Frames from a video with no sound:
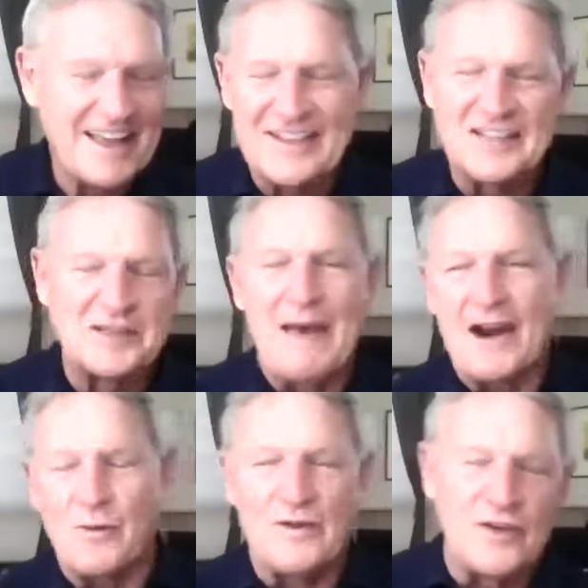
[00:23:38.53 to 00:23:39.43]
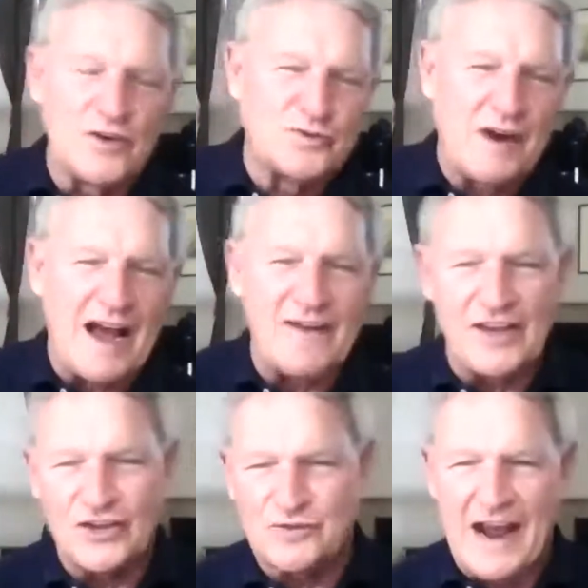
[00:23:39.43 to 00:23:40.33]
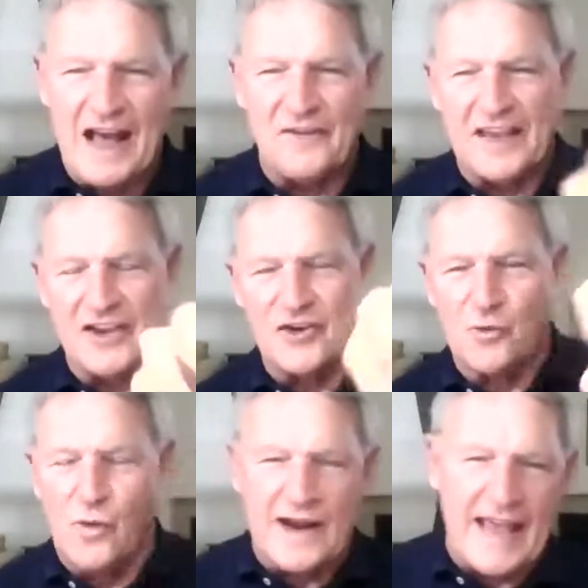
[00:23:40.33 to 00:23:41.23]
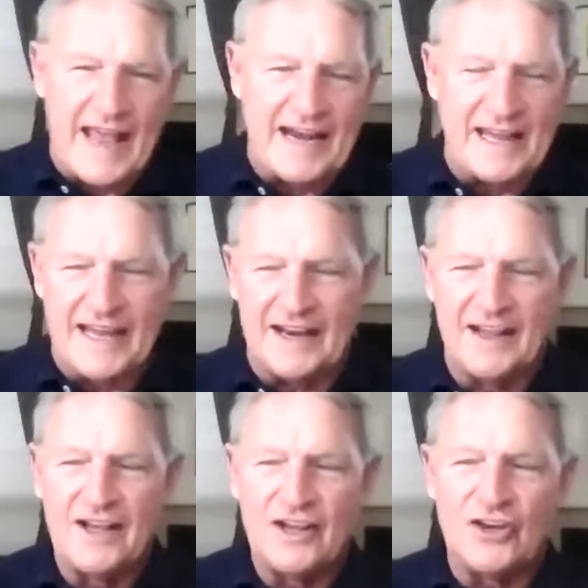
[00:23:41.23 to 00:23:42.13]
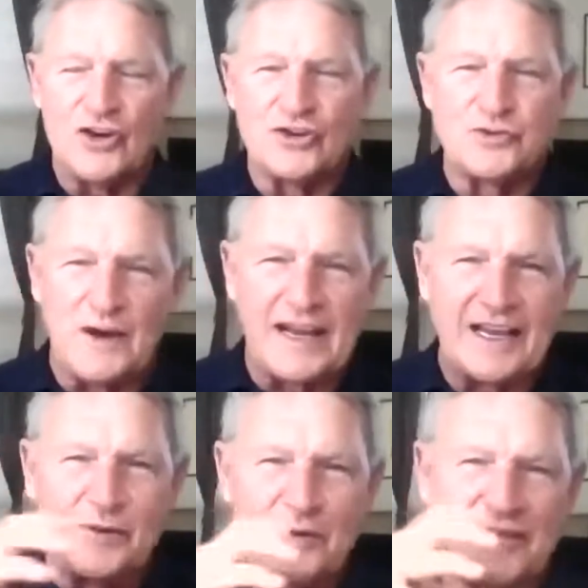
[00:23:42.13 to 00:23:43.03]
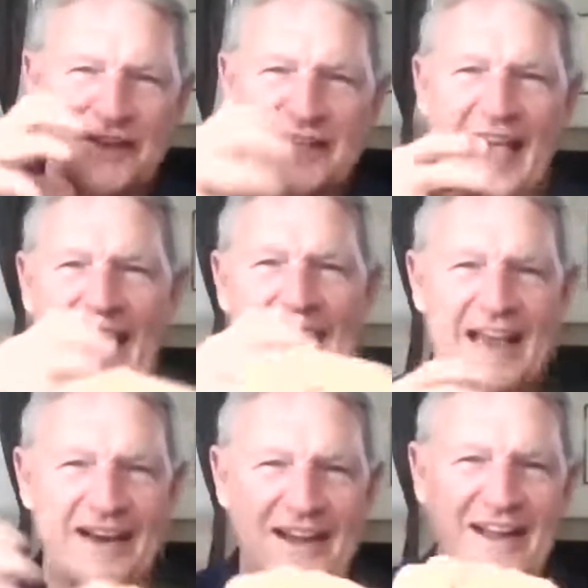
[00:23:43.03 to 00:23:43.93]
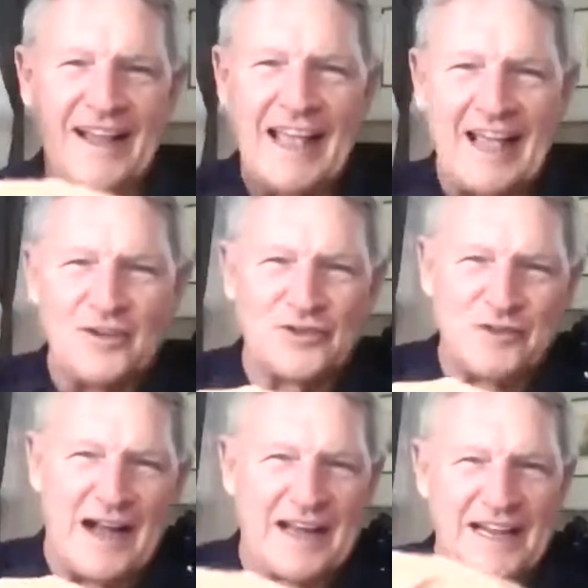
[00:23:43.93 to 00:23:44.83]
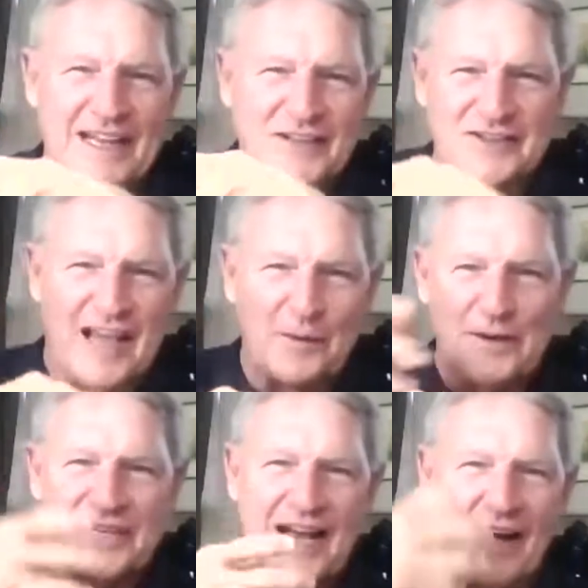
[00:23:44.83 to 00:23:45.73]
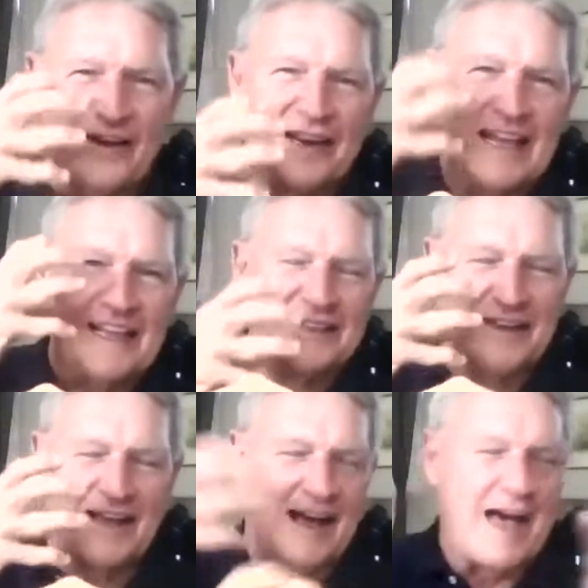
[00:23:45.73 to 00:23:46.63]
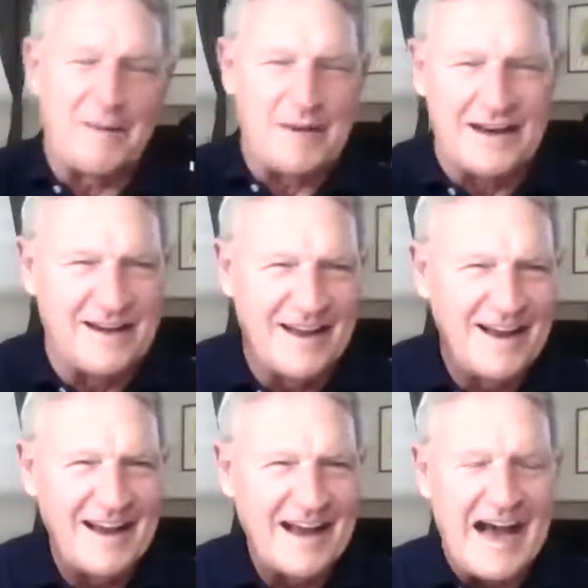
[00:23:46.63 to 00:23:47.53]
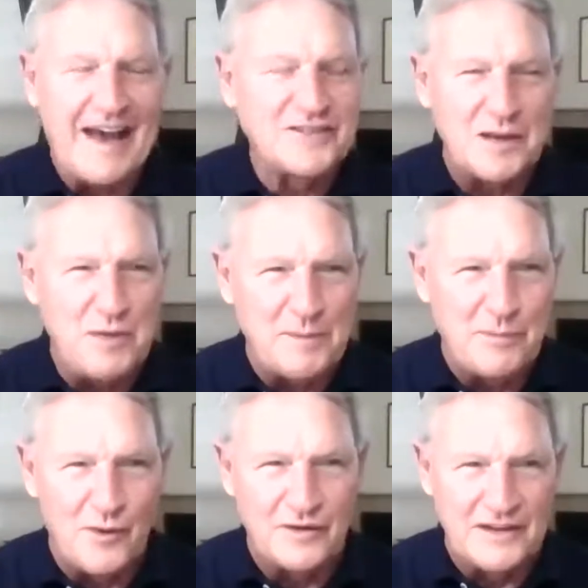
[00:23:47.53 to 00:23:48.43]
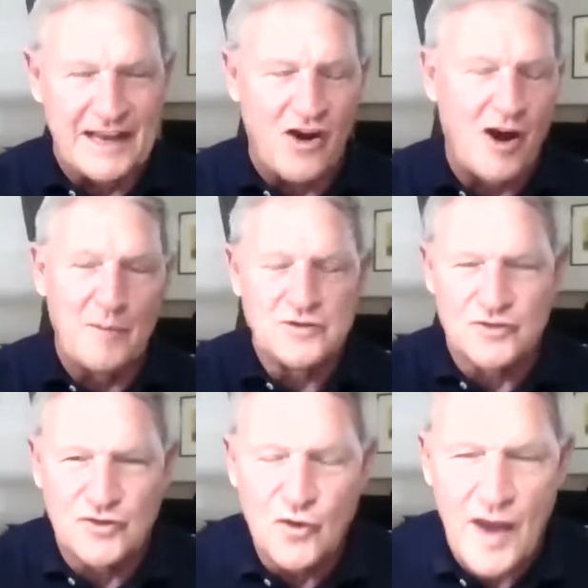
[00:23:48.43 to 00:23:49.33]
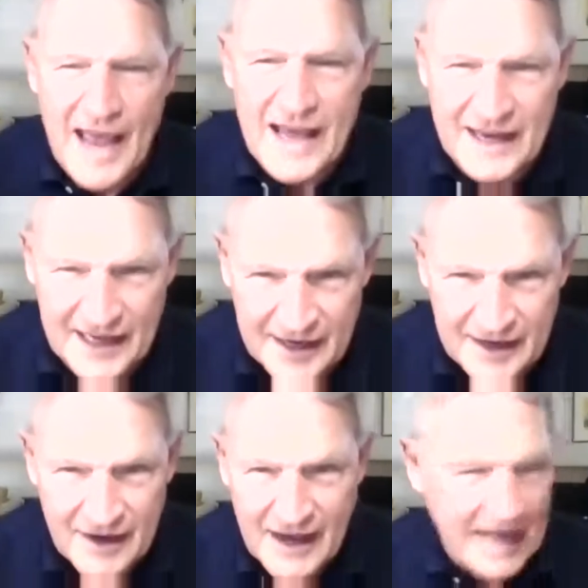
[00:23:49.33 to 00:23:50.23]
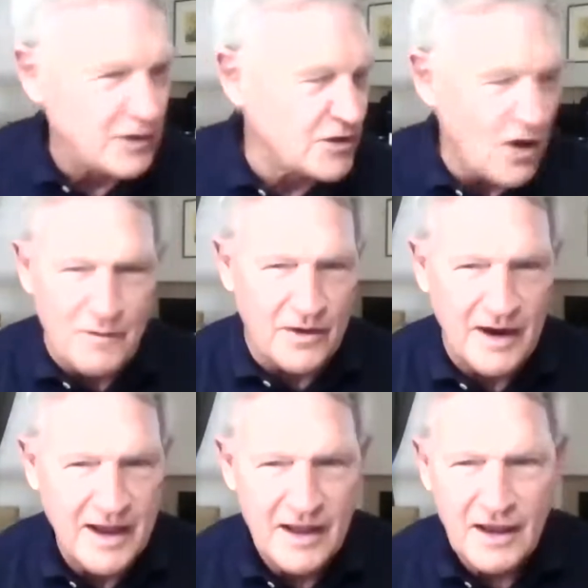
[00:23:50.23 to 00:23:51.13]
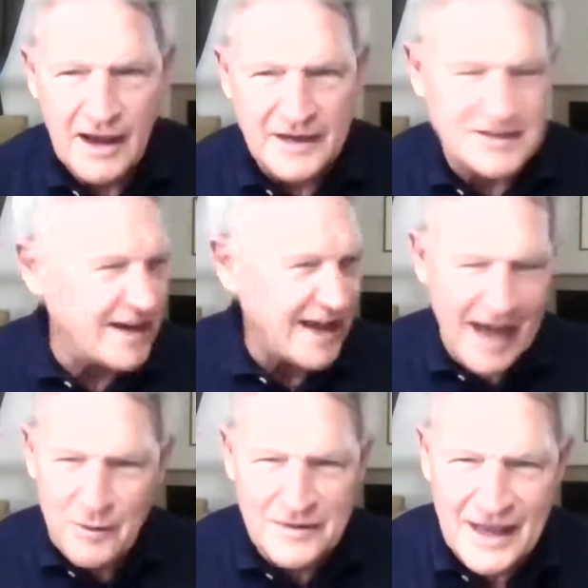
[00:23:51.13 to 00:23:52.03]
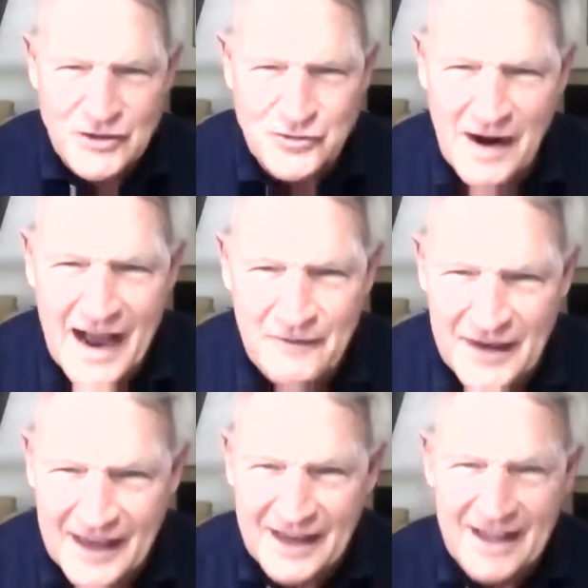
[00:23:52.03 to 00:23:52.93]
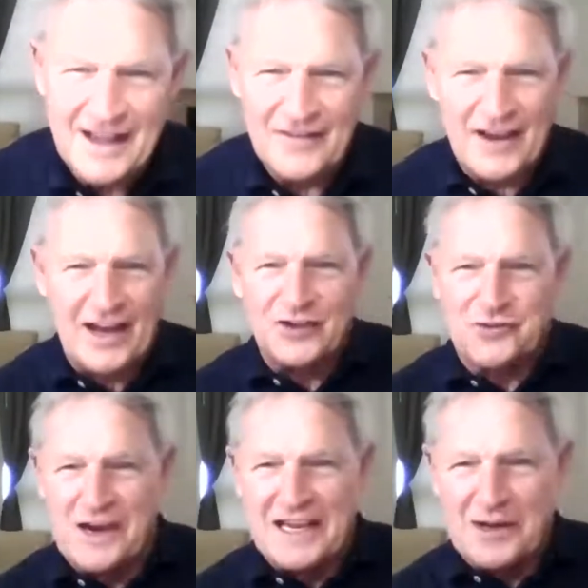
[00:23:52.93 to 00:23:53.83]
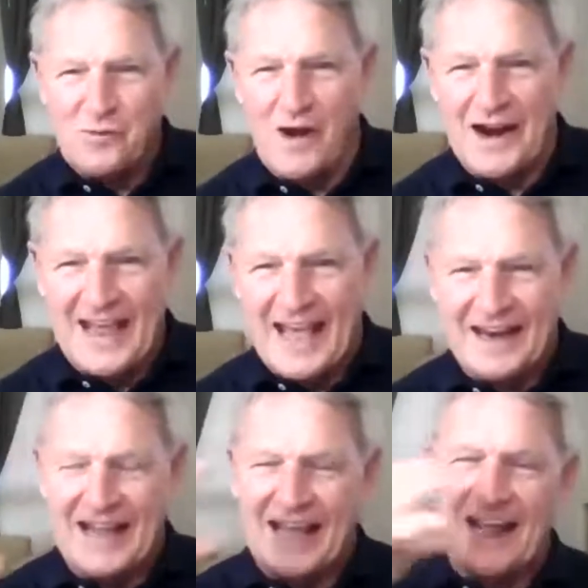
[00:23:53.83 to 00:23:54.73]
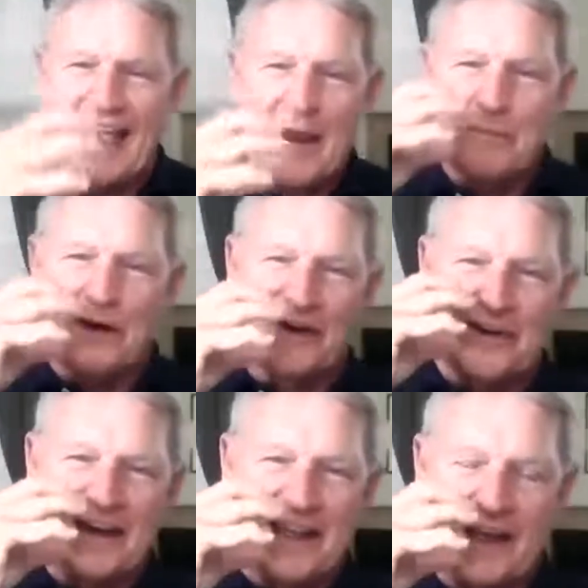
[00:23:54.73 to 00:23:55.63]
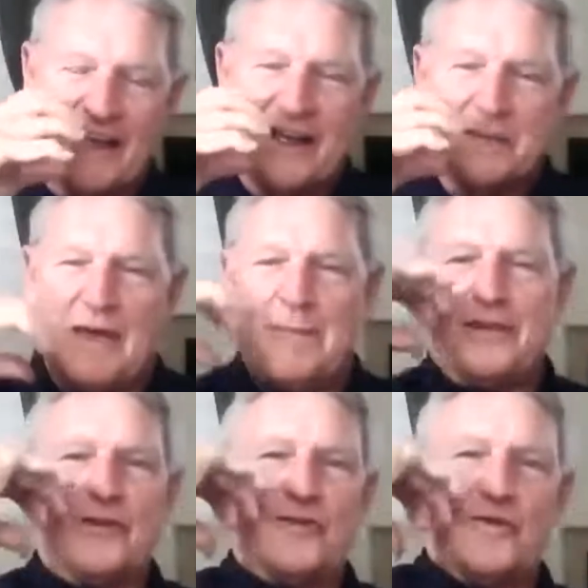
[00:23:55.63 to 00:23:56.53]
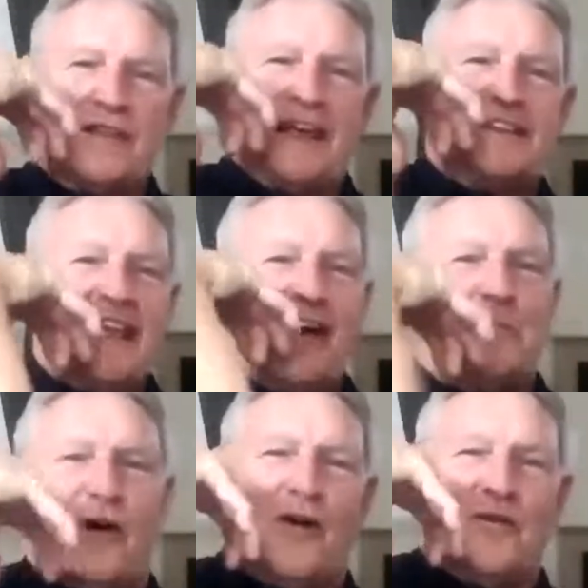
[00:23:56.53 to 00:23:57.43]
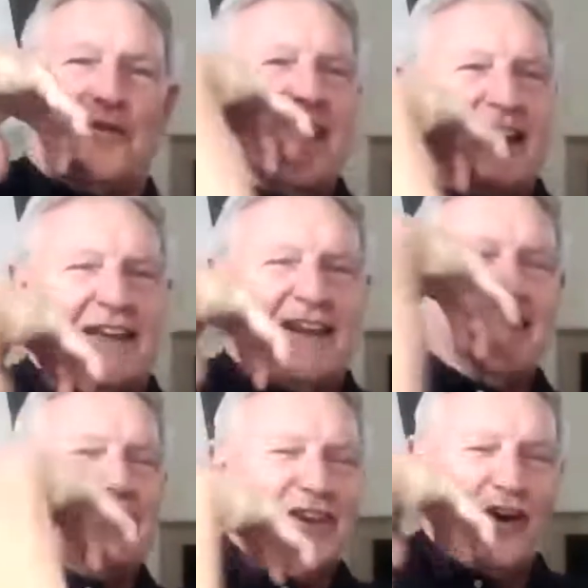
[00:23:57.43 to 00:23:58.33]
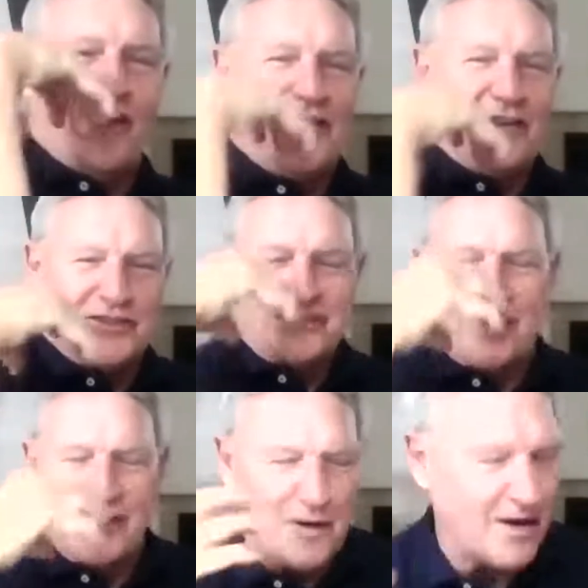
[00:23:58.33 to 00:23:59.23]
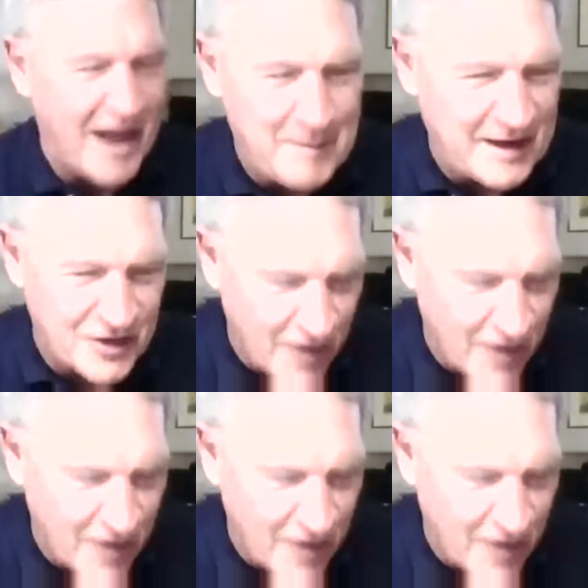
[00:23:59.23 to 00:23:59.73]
It doesn't matter whether you're driving in traffic and you're one-handing it, you're drinking with this hand and you're trying to get the sandwich out and eat. I mean, I've seen people like almost two-handing it. I look over, I said, how are they driving? They got a drink in one hand and a hamburger in the other. Maybe they're doing like the elbow thing, on the steering wheel. I mean,